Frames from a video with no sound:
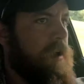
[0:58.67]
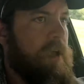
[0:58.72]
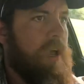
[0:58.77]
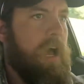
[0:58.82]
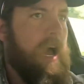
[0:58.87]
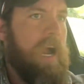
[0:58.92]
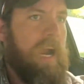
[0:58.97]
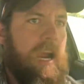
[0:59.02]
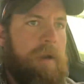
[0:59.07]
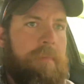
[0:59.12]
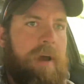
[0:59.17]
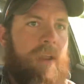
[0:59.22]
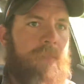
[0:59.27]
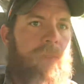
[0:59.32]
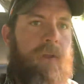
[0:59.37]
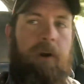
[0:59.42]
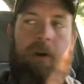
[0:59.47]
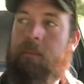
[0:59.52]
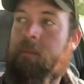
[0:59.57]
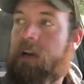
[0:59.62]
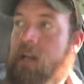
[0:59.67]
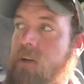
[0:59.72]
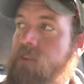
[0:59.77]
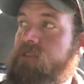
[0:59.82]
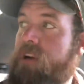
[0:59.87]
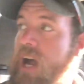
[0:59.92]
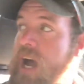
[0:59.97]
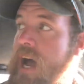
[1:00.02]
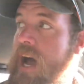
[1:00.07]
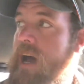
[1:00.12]
I got about a 30-minute
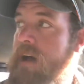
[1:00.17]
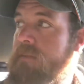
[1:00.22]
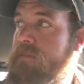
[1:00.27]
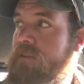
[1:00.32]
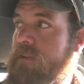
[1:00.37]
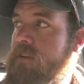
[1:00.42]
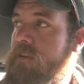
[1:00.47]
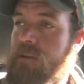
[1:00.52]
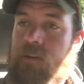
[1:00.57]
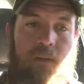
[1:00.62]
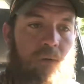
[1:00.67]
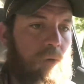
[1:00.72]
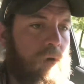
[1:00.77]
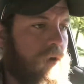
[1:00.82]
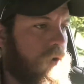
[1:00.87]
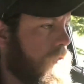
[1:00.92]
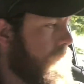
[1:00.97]
drive, then we're going to